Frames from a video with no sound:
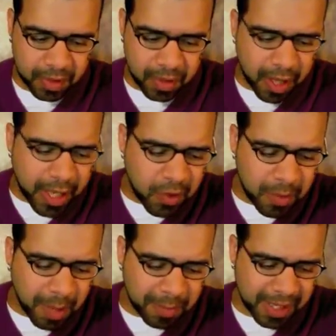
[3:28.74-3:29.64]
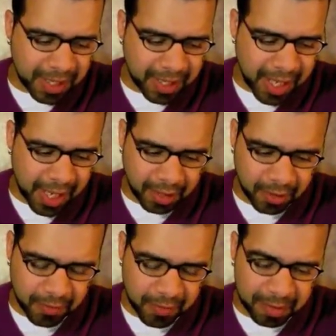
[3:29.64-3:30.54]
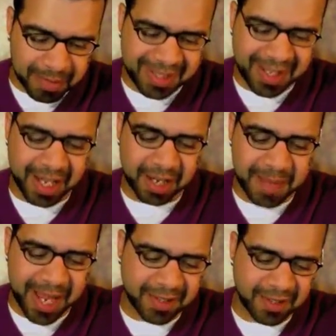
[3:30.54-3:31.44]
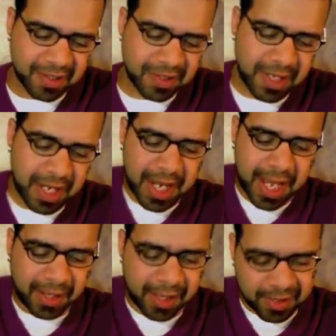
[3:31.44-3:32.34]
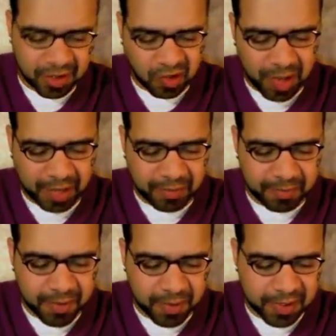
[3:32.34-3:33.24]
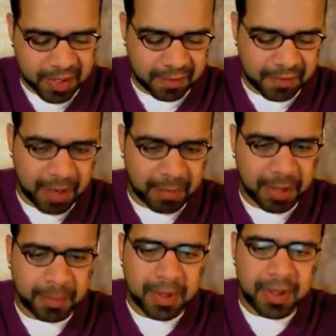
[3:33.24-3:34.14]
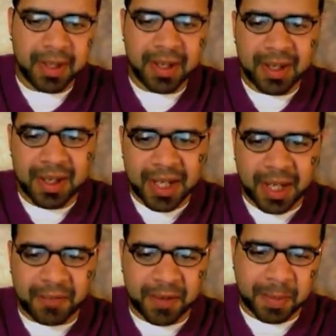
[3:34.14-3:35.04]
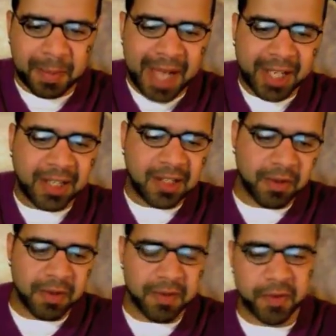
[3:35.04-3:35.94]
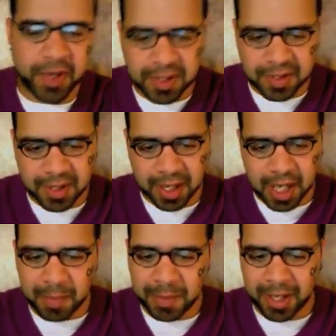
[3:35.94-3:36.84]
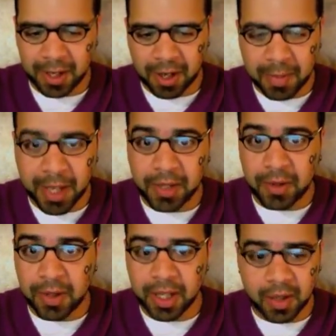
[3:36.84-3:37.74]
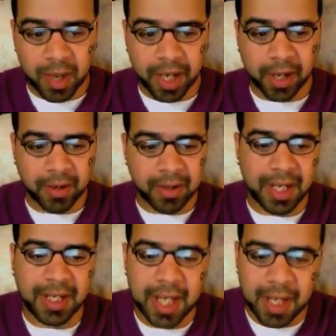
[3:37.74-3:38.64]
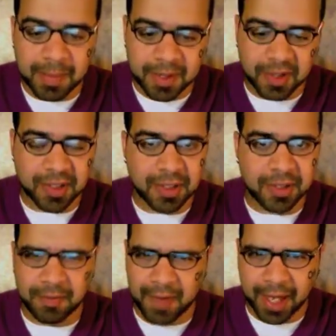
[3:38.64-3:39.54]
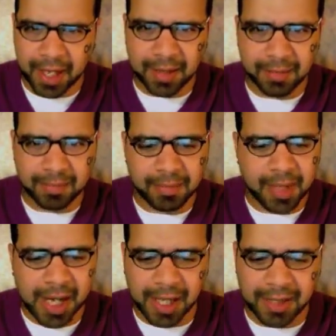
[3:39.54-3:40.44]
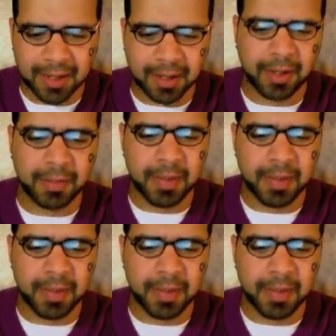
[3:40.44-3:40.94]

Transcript: All I knew about being gay I learned from the misguided passages in that adolescent tract from Focus on the Family, and from the mocking tone of the voices that accompanied all my newly acquired nicknames such as faggot and cocksucker.